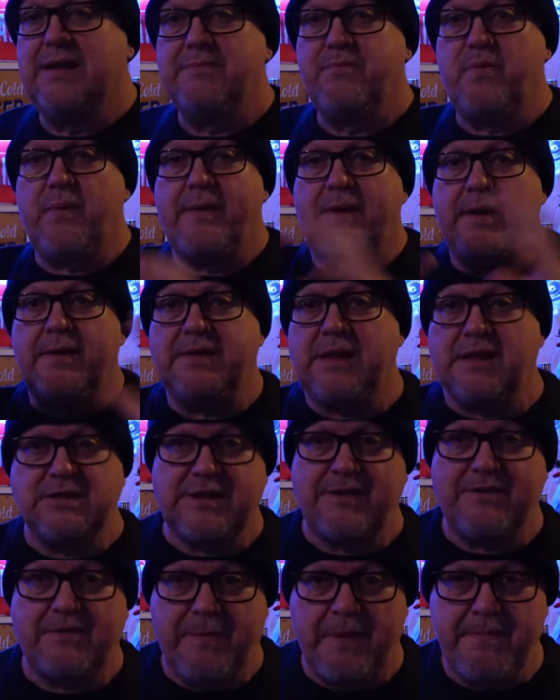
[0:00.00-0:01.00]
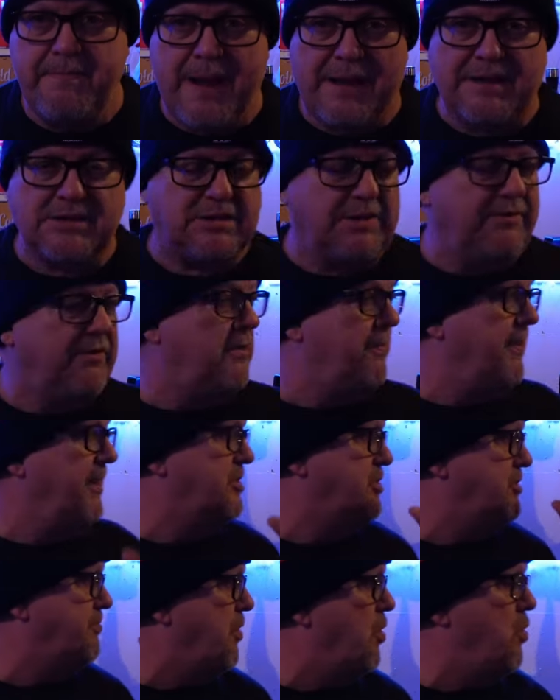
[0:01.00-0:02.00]
But it doesn't have to be massive. It can be a
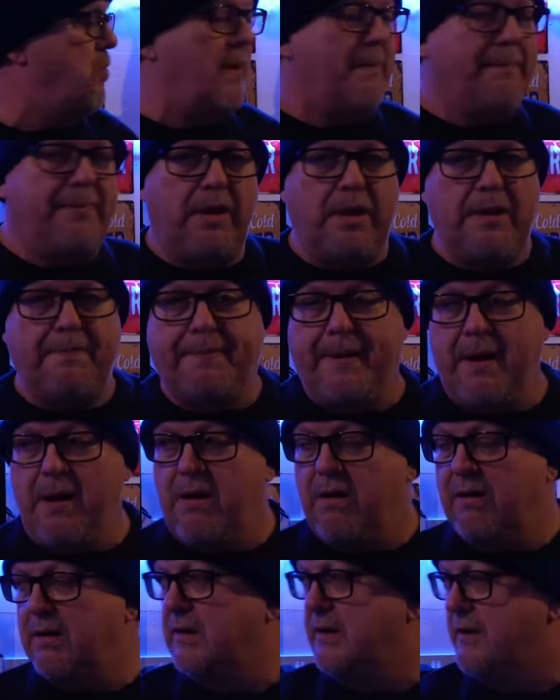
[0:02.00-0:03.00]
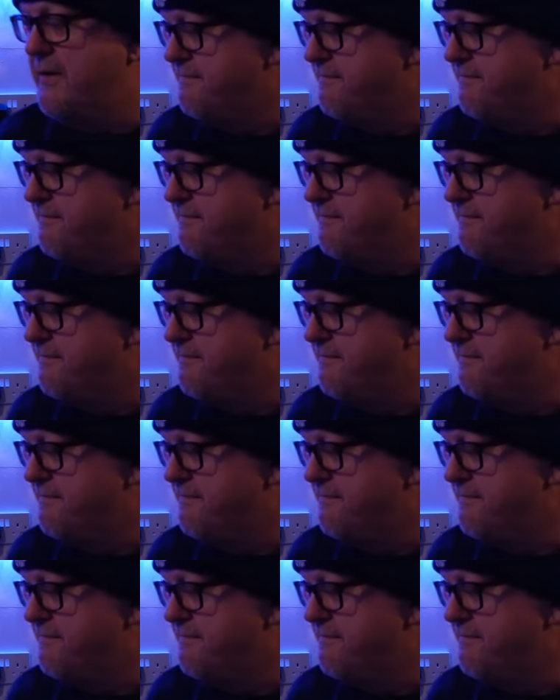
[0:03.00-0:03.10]
small one beyond the bar.